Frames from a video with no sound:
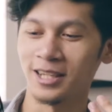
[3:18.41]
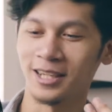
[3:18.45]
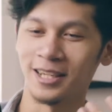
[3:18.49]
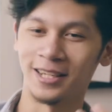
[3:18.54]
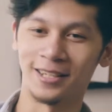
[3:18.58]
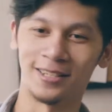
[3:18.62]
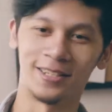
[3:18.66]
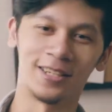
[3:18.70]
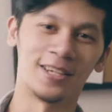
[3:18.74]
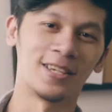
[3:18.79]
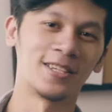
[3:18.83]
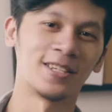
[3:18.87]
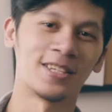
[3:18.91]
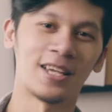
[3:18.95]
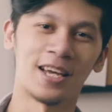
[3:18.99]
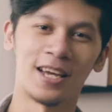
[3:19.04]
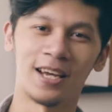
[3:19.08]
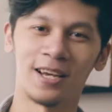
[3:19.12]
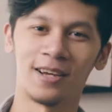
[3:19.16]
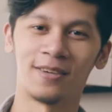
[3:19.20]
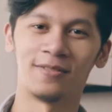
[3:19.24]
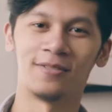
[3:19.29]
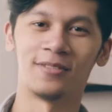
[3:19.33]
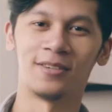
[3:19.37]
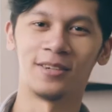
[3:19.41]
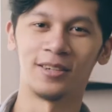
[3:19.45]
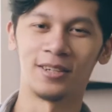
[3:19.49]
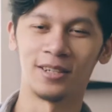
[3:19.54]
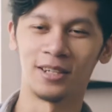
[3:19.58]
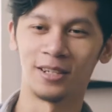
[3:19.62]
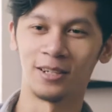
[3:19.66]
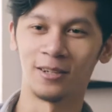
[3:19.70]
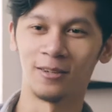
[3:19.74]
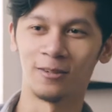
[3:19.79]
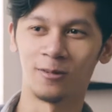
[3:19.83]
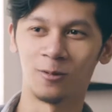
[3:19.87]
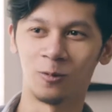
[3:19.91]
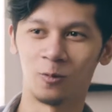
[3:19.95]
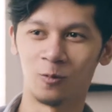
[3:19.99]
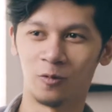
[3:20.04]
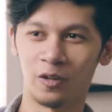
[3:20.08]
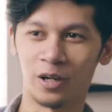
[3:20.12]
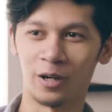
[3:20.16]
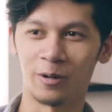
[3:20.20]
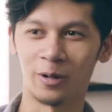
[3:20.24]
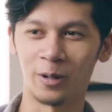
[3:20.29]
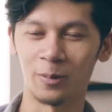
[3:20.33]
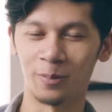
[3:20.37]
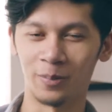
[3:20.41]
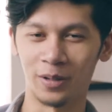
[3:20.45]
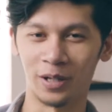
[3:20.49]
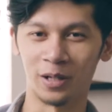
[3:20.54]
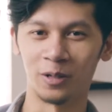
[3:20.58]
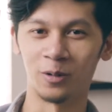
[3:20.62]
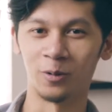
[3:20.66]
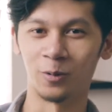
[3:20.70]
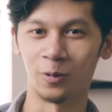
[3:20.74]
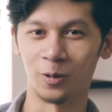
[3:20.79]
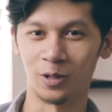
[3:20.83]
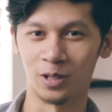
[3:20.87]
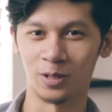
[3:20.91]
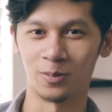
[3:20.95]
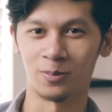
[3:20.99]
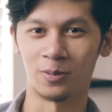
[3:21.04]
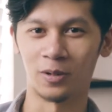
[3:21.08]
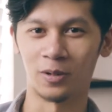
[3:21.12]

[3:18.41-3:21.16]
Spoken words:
it does have a very big noise